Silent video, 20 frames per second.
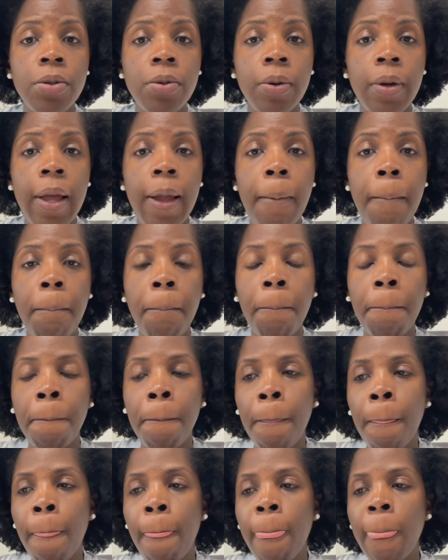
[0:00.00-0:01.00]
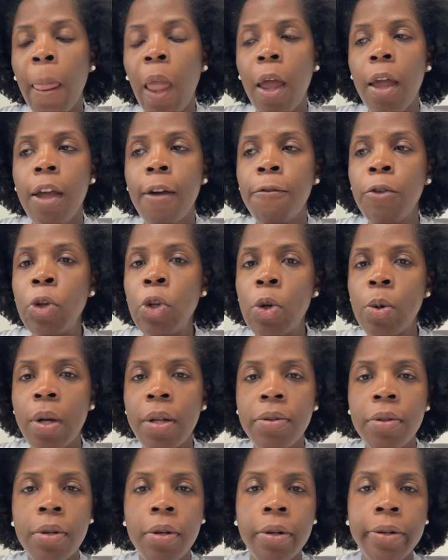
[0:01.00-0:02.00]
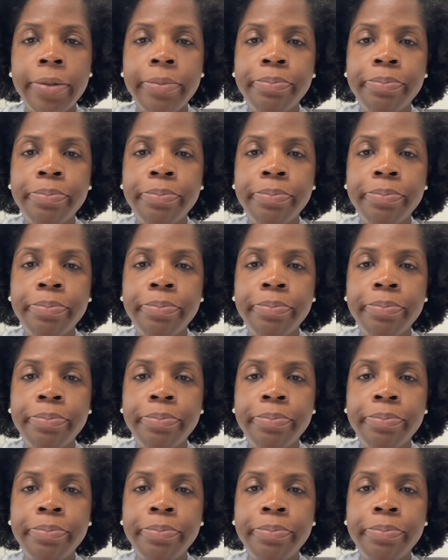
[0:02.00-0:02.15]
Okay, if you know I took